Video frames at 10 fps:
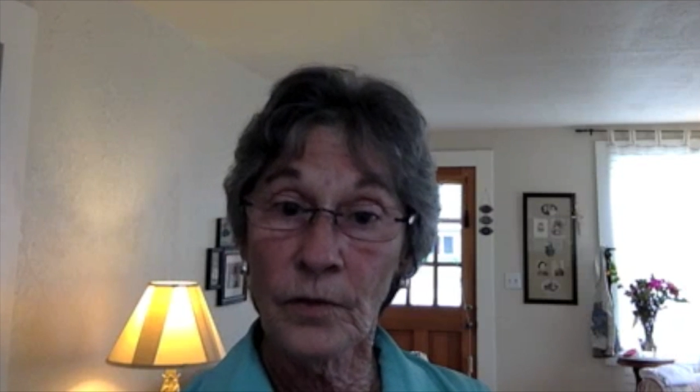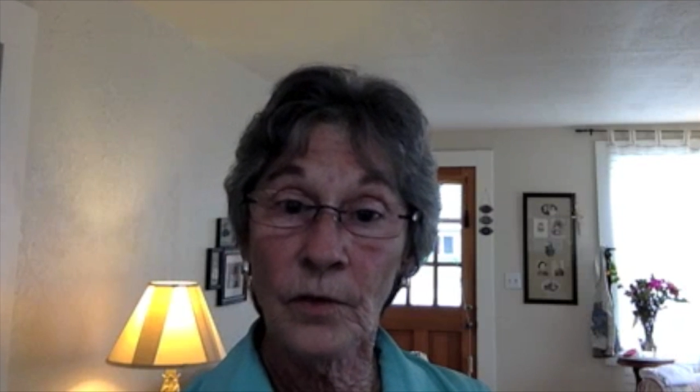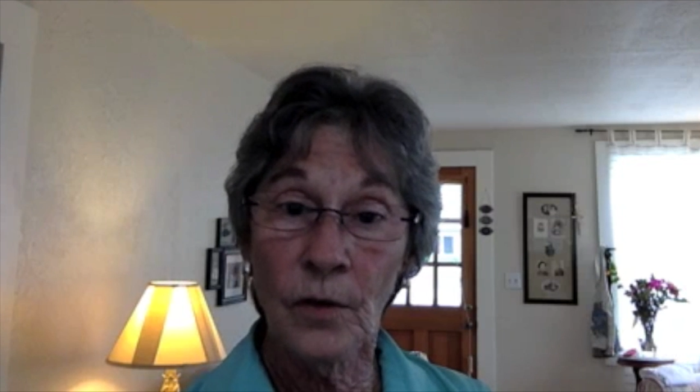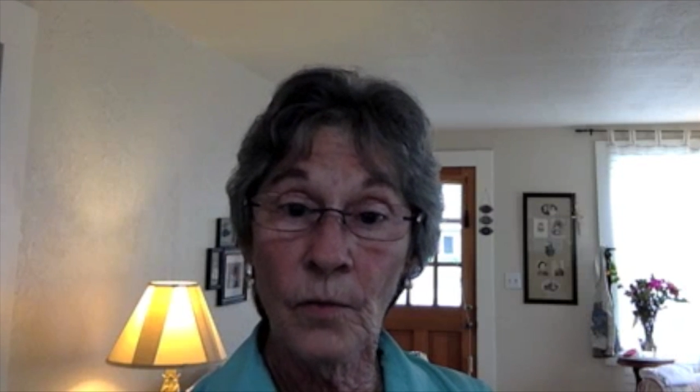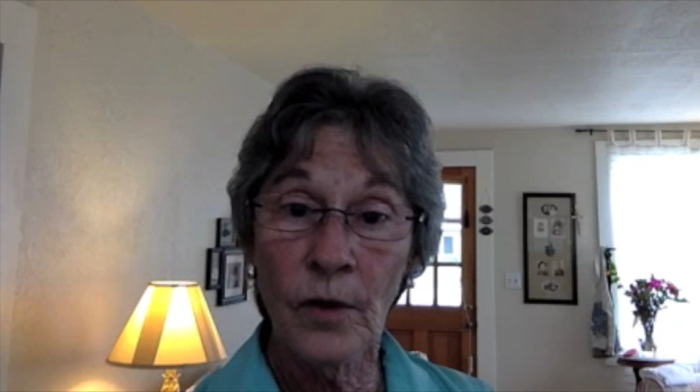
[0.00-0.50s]

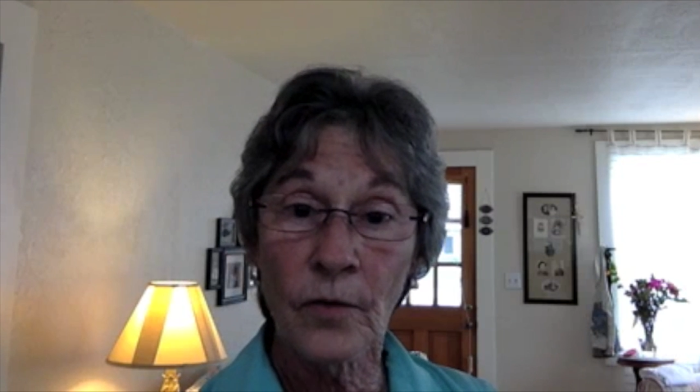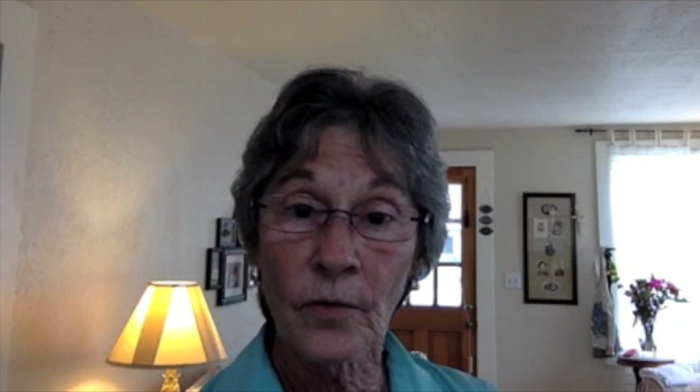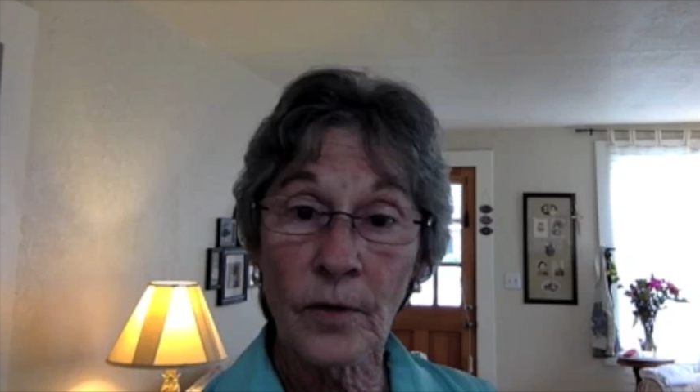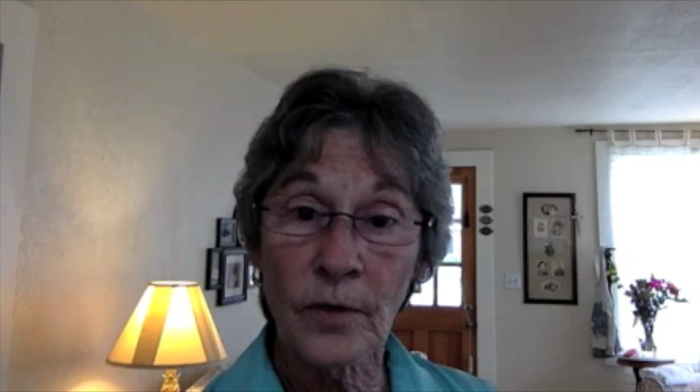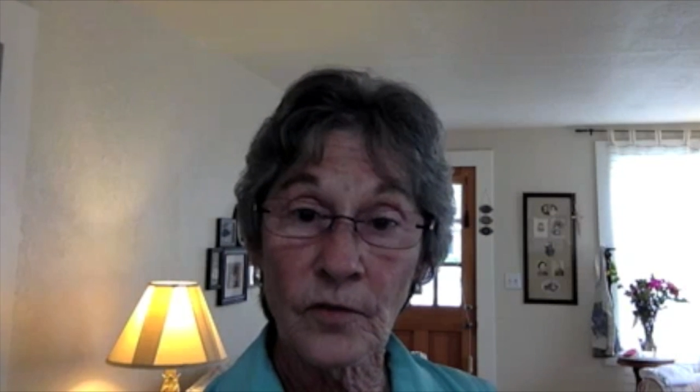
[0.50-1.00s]

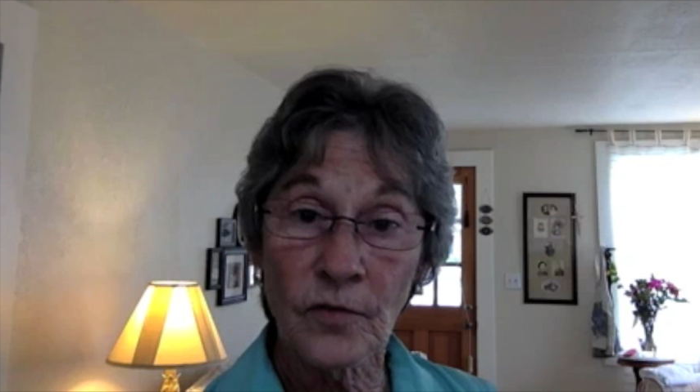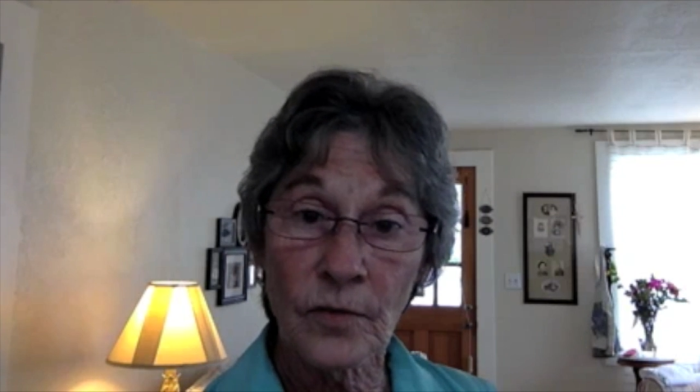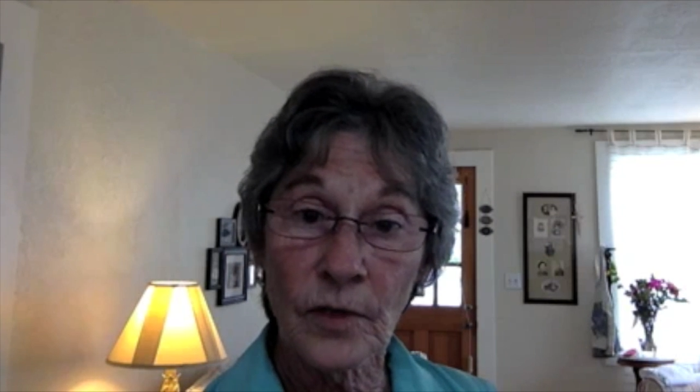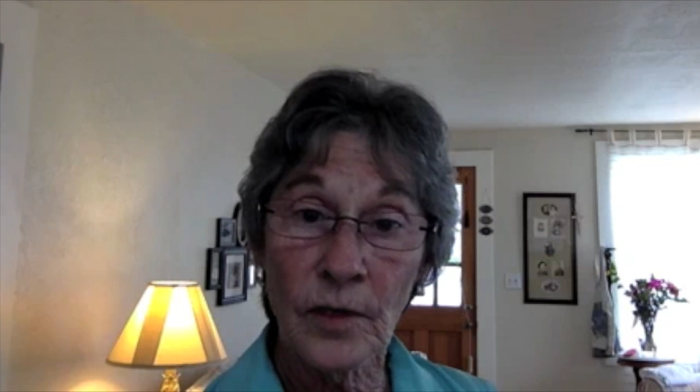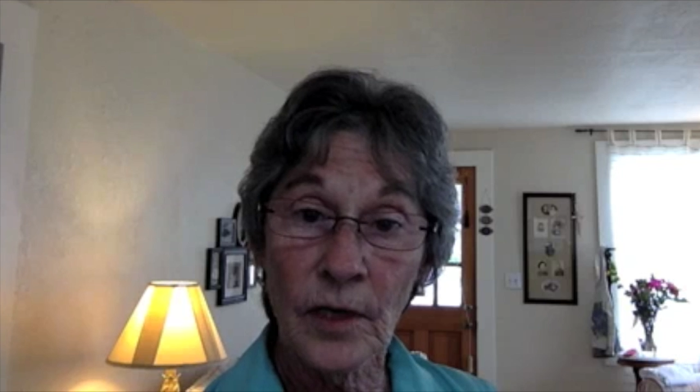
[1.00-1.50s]
whether it's
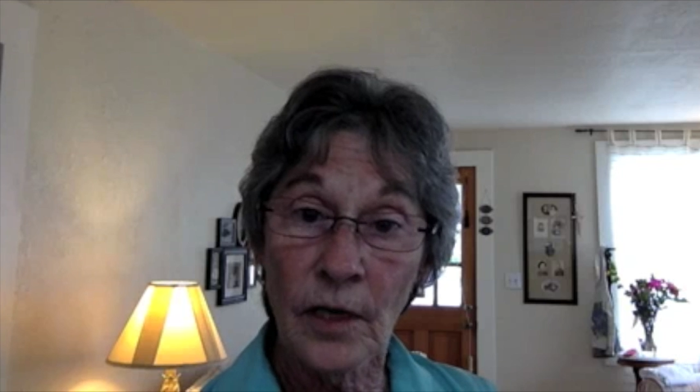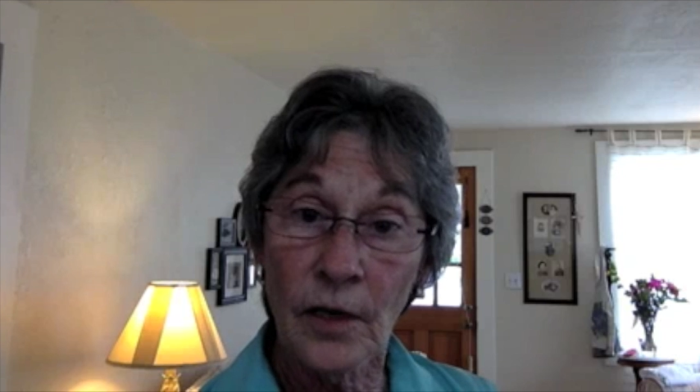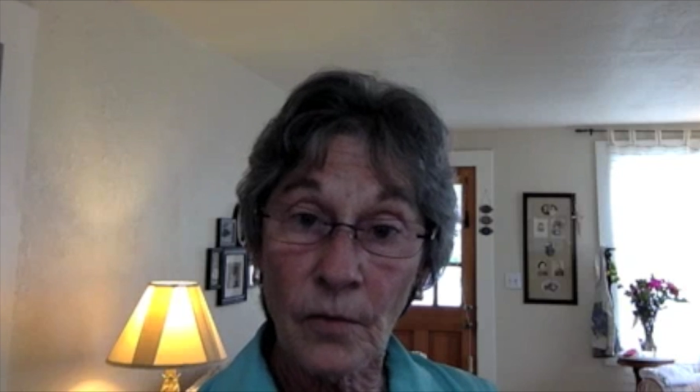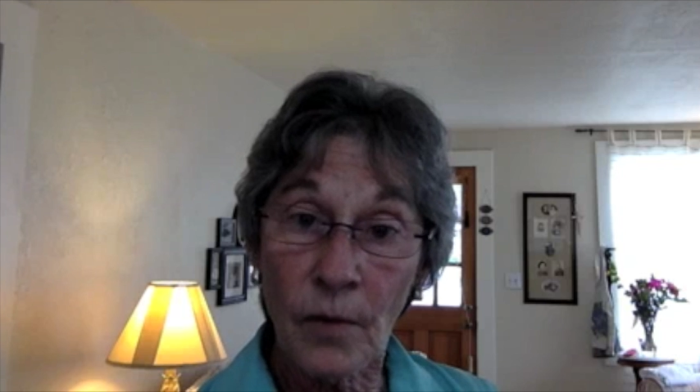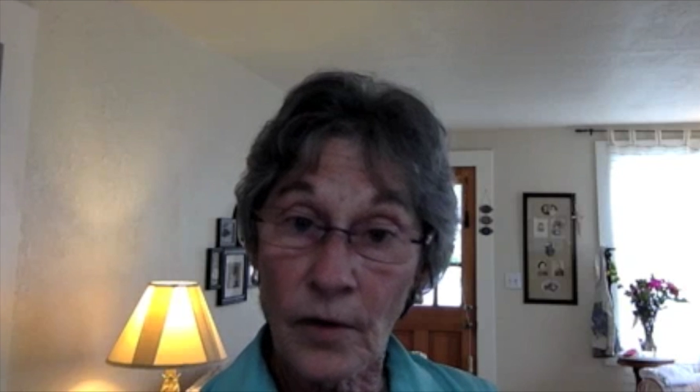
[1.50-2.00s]

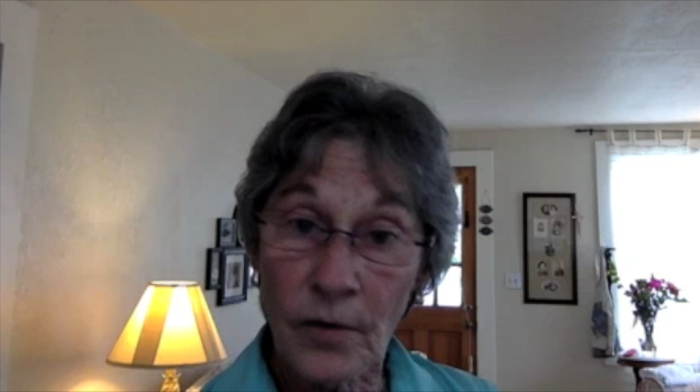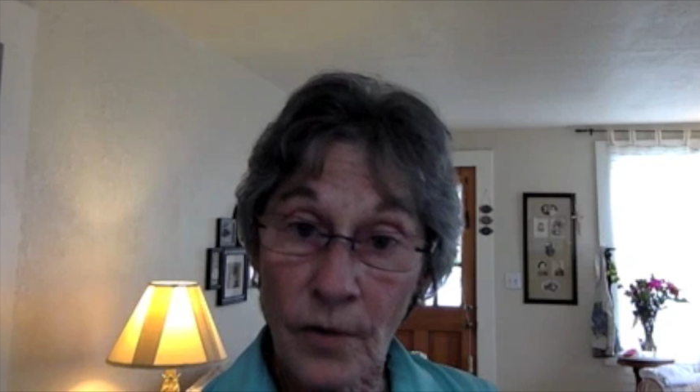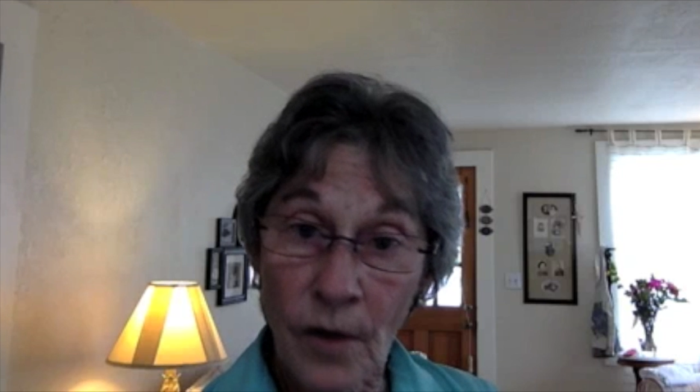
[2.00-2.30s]
integrated or